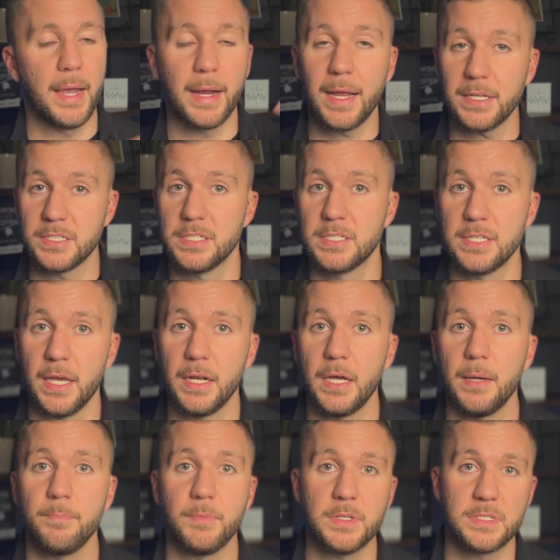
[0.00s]
got you set
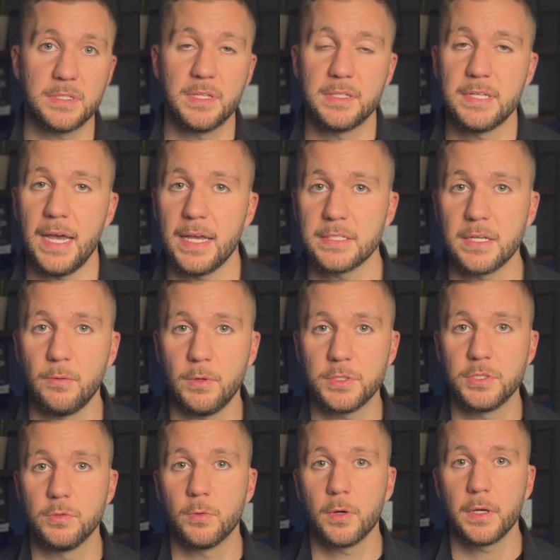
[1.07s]
up. This is the task I want
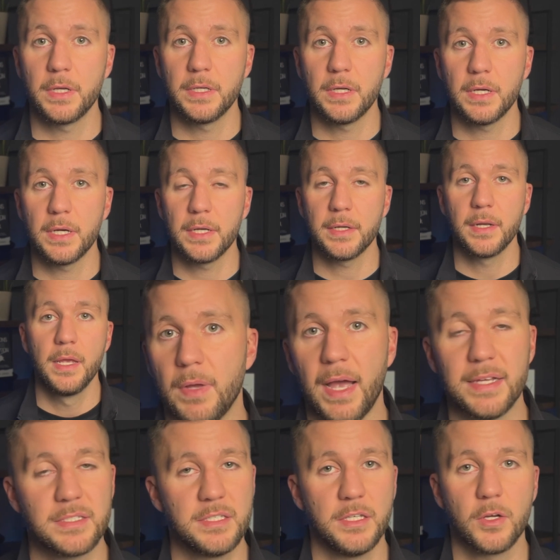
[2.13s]
you working on. I
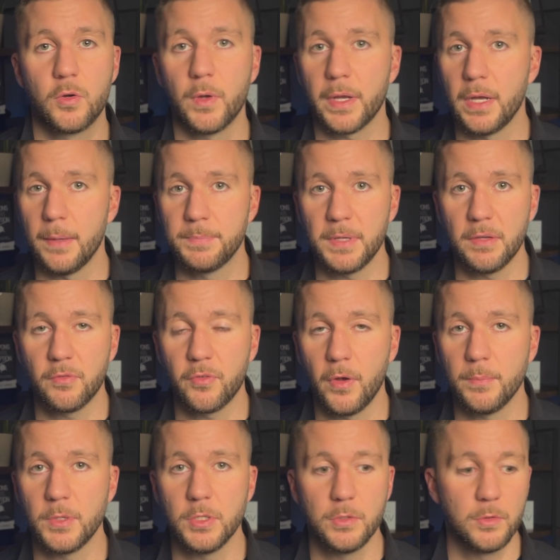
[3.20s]
just need a quick update from
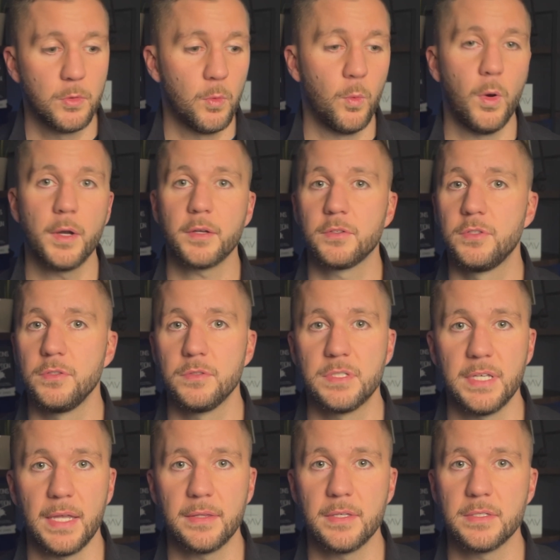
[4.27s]
you. 1 or 2
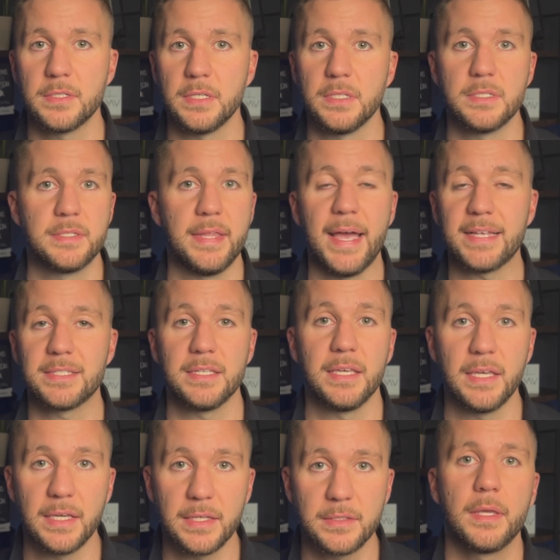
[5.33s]
sentences, that's
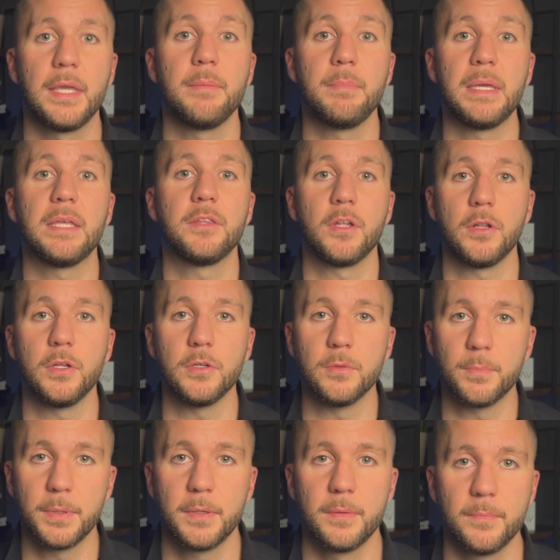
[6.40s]
it. Keep me in the
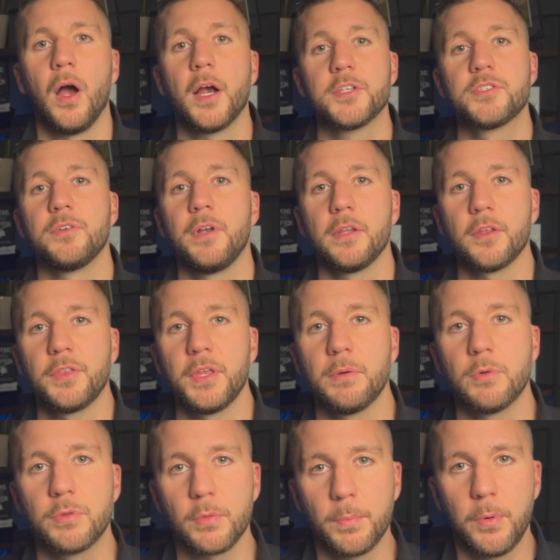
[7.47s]
loop. All right, so another thing
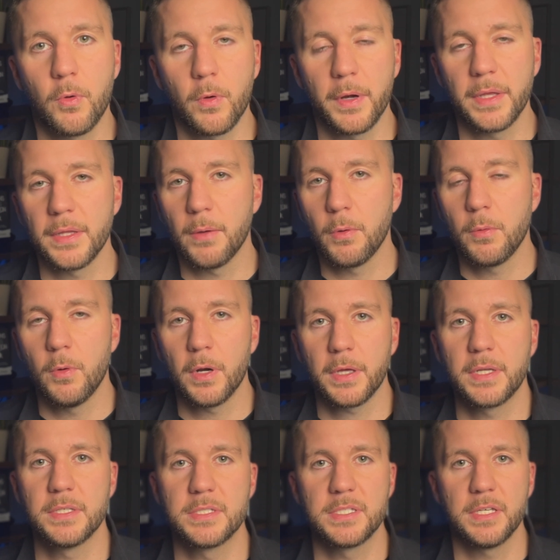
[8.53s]
with reporting that we want to
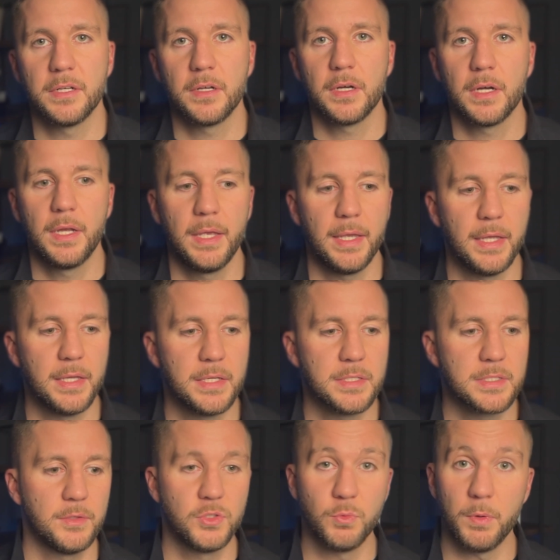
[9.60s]
consider
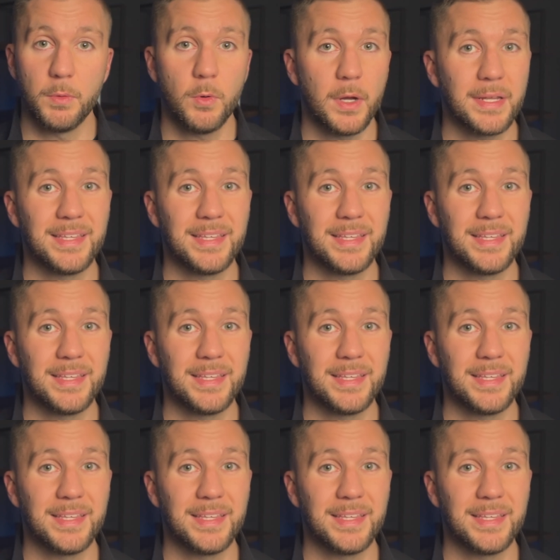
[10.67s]
is, do we want a